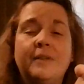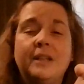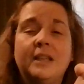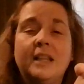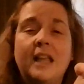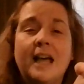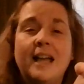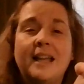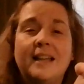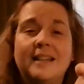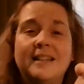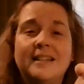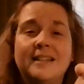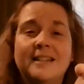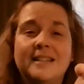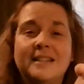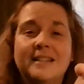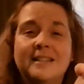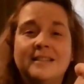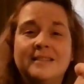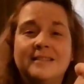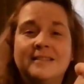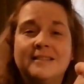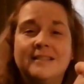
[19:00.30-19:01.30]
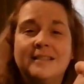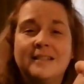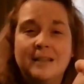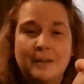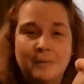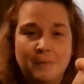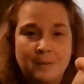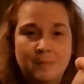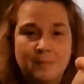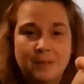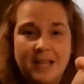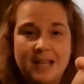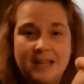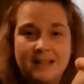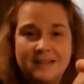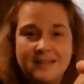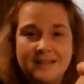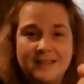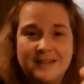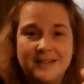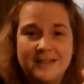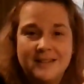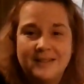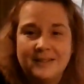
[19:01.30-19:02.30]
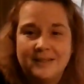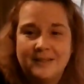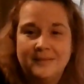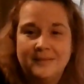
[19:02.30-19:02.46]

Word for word: and light, and be blessed.